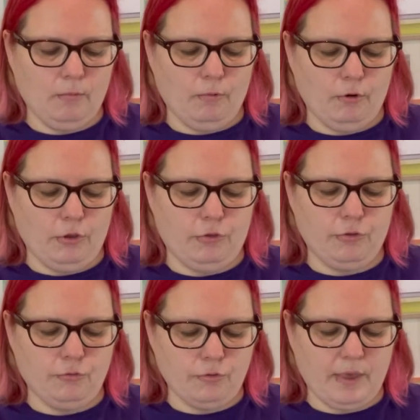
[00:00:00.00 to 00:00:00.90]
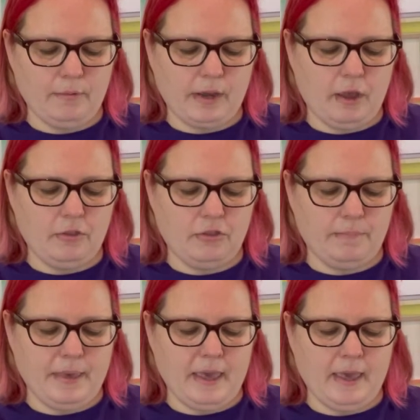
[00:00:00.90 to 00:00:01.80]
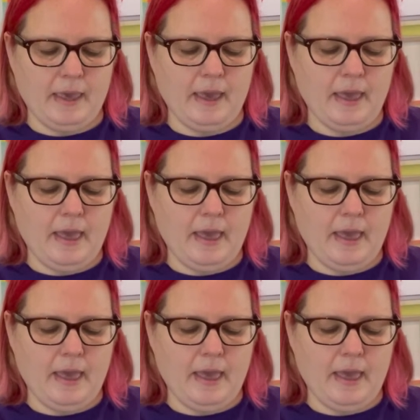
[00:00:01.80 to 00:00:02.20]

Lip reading: what you thought they were going to be,